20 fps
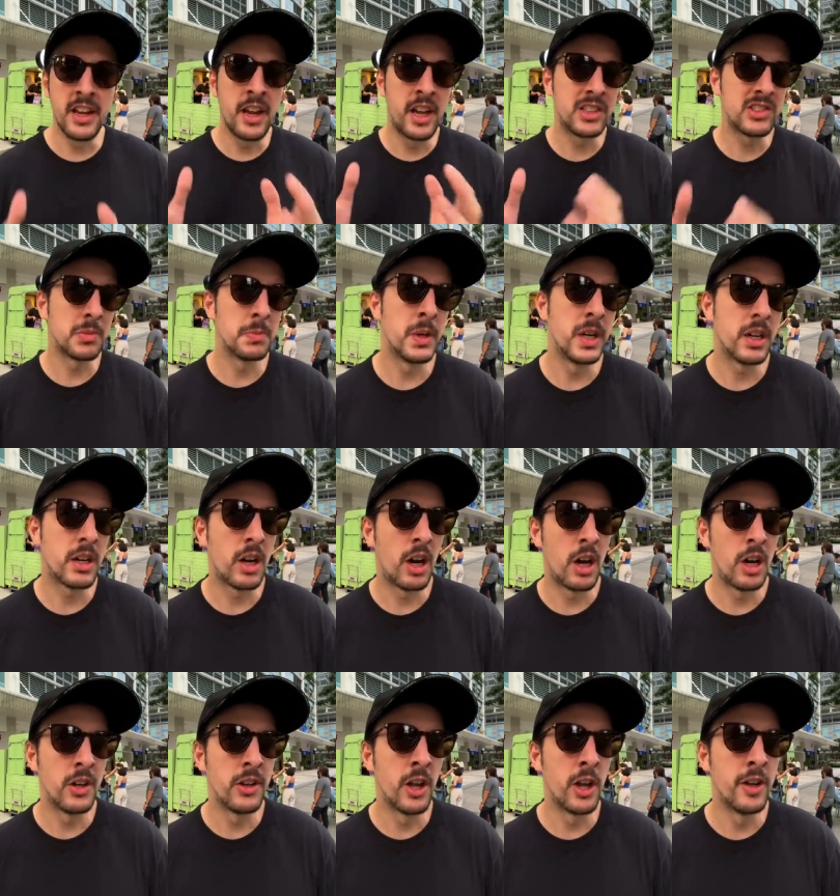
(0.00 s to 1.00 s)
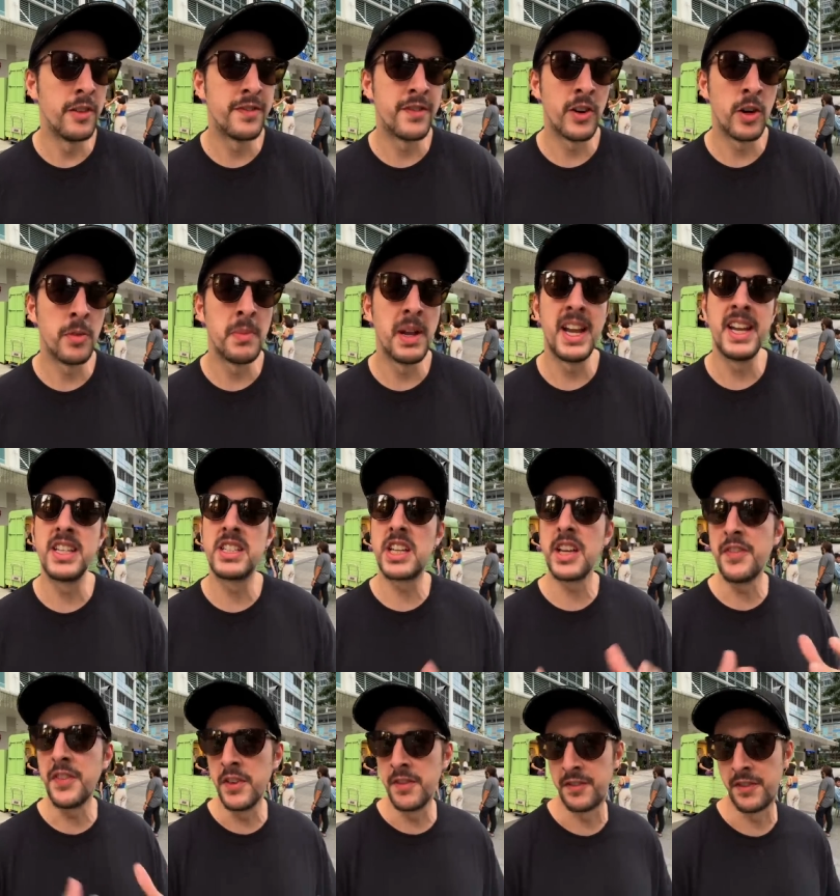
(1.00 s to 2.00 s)
an iced Americano from a
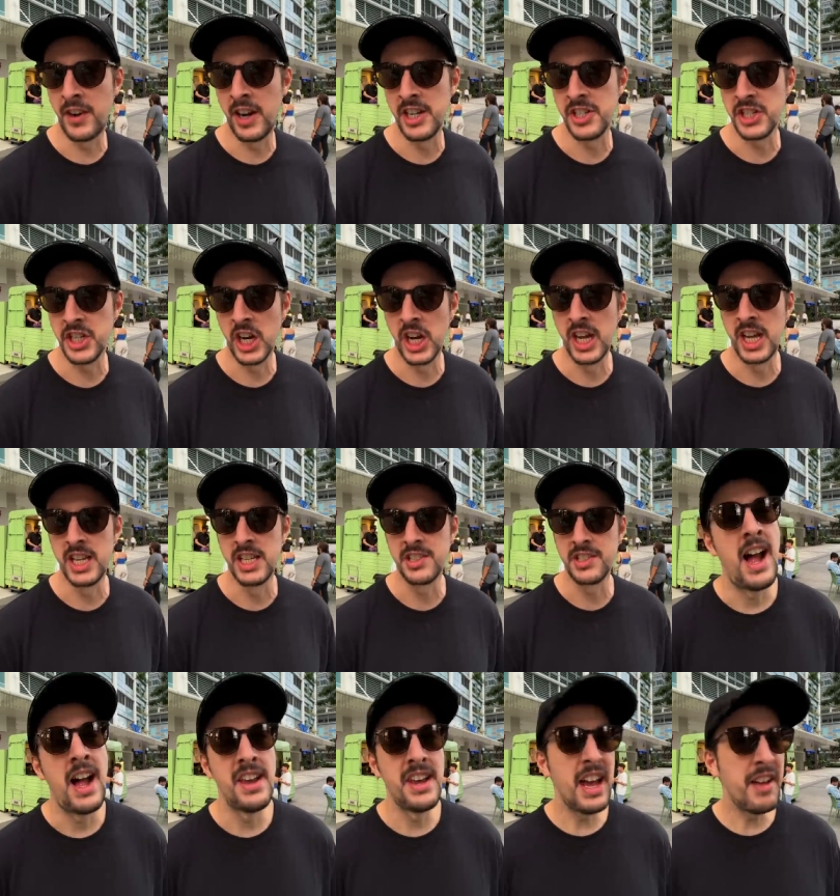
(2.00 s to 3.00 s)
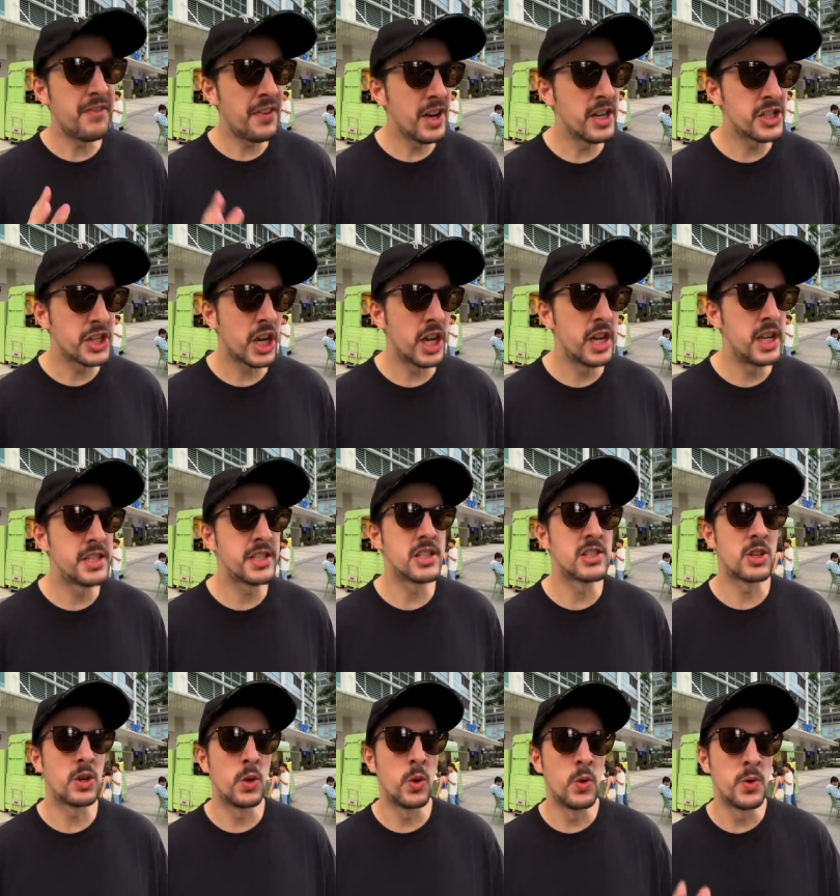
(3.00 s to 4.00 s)
different franchise. And that franchise
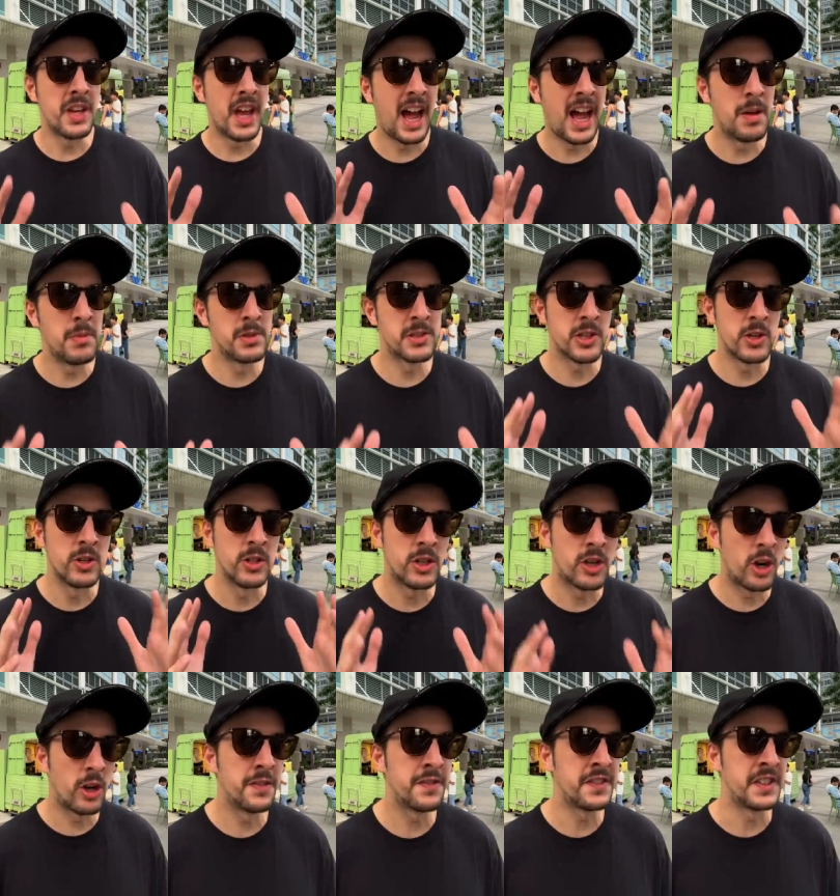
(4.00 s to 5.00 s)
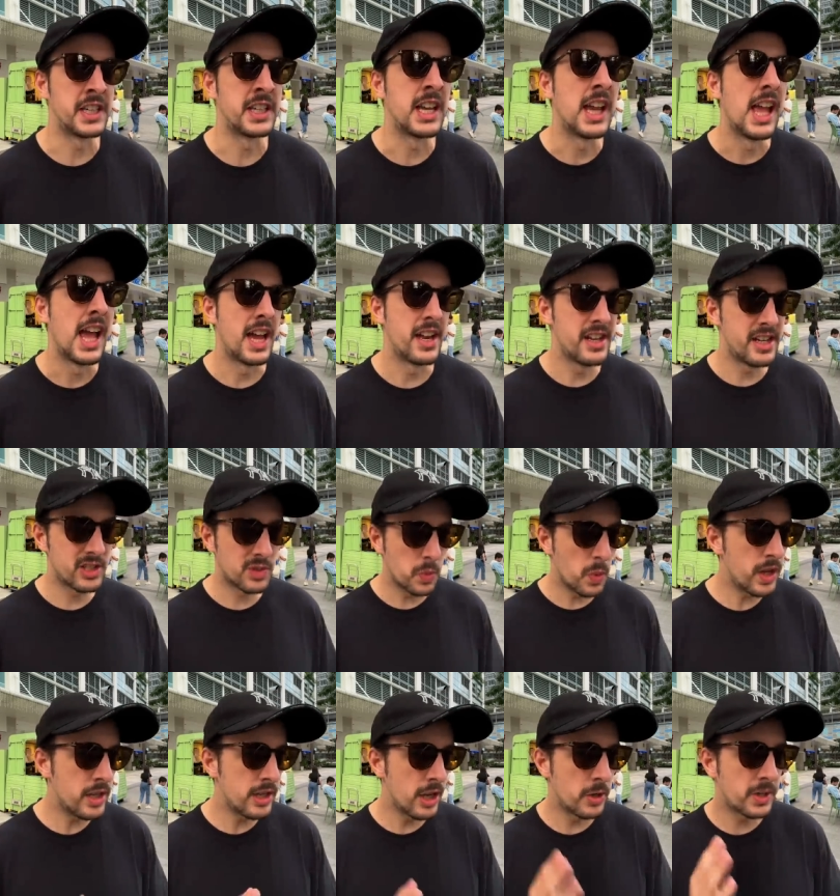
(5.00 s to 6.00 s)
is called Amazon Coffee. And there's
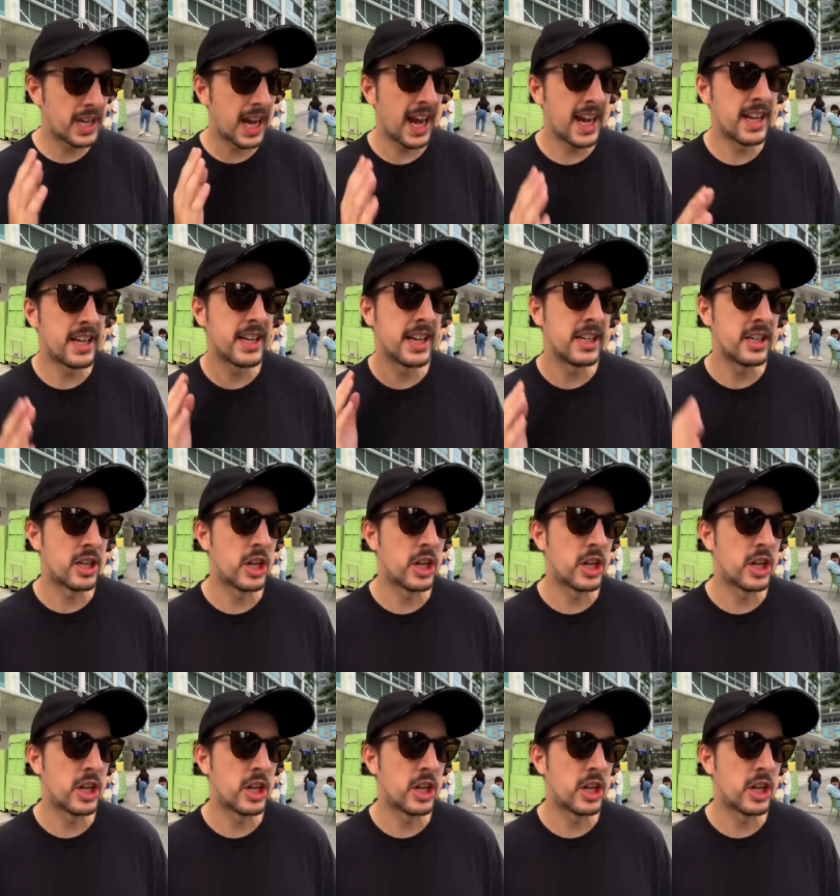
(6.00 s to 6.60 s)
one located in